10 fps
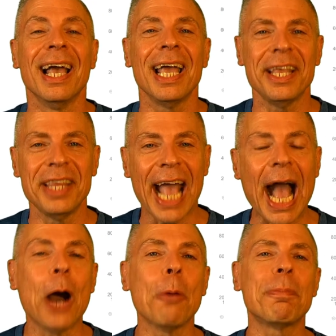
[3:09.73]
in the
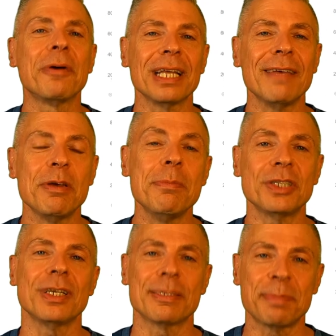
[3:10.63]
output of
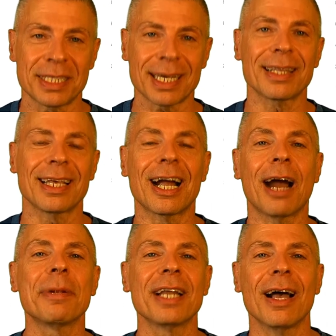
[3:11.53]
emissions, particularly
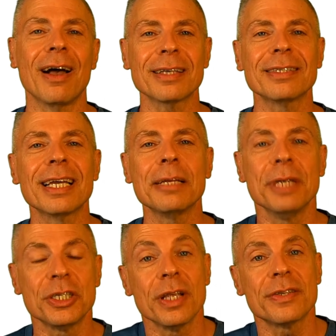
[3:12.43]
carbon dioxide
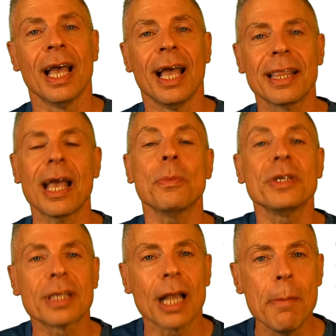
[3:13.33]
emissions, that
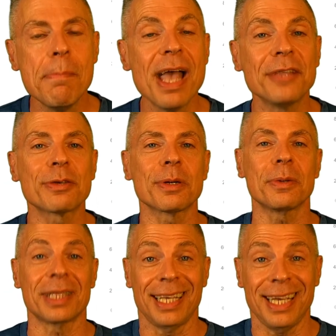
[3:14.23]
was commensurate
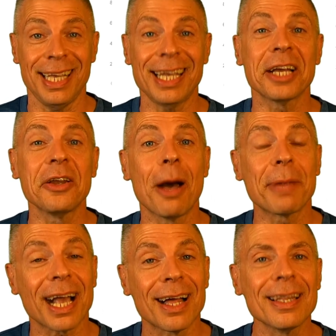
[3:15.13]
with the
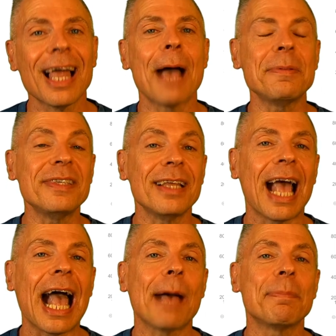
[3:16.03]
economic collapse that
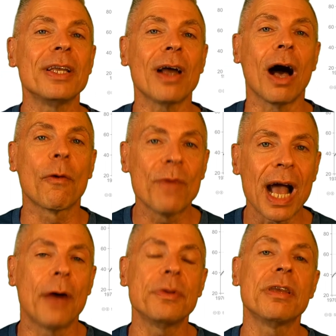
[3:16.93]
happened
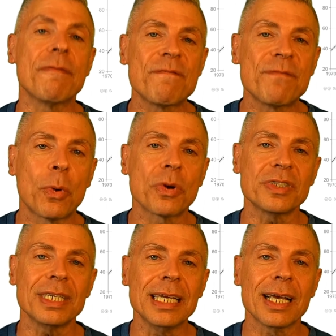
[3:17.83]
around the
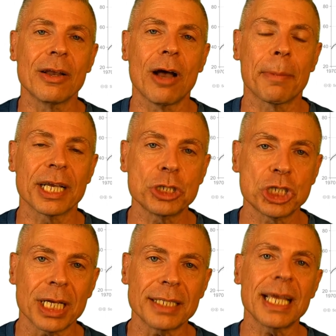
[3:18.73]
forced economic
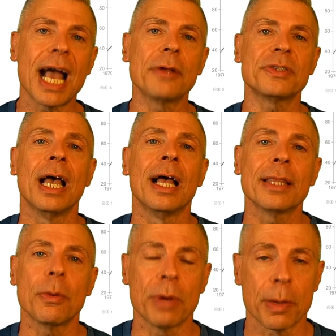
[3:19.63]
shutdowns
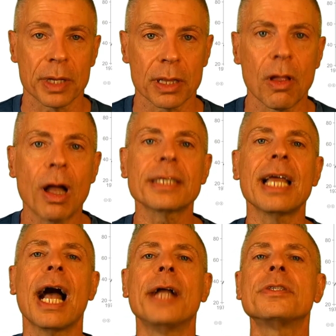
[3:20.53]
that went with
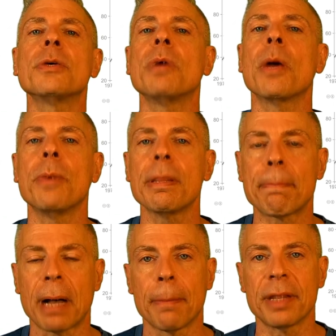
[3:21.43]
lockdowns, that went
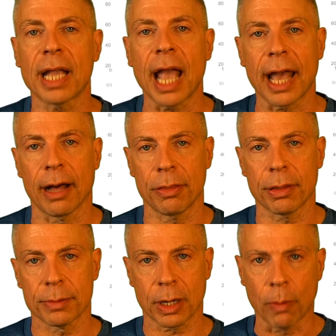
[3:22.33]
with public health
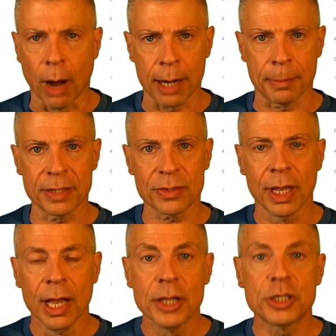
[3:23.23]
requirements.
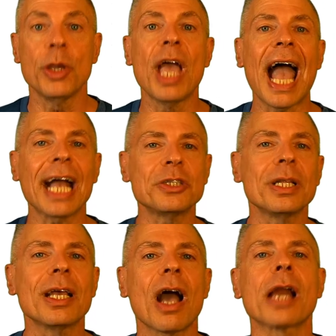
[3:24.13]
So you
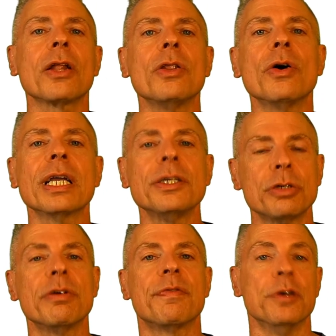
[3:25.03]
actually got to look
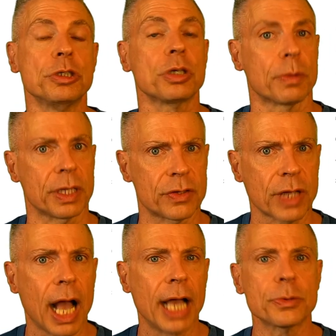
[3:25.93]
into a future where the
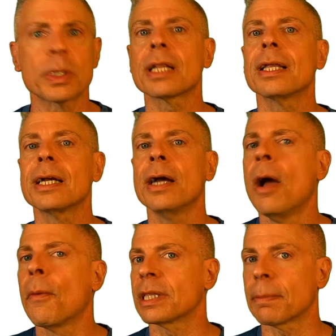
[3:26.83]
skies were clear,
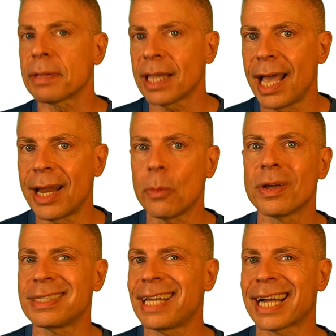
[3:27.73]
where the planet
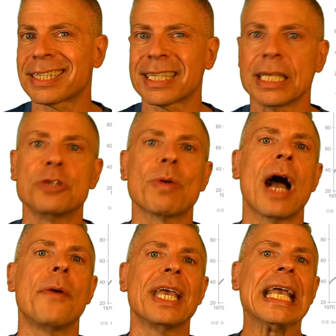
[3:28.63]
wasn't actually
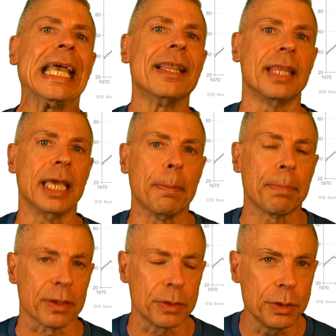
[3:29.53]
drowning in the
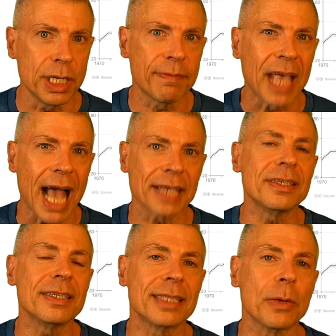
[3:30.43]
pollutive
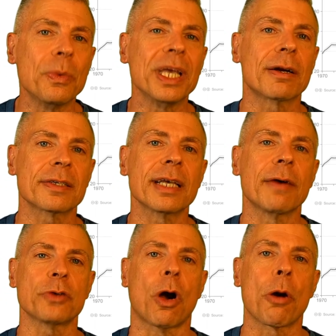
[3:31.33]
gases that we
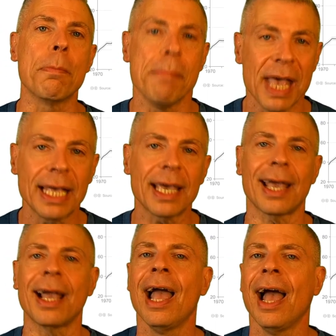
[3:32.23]
ourselves are making.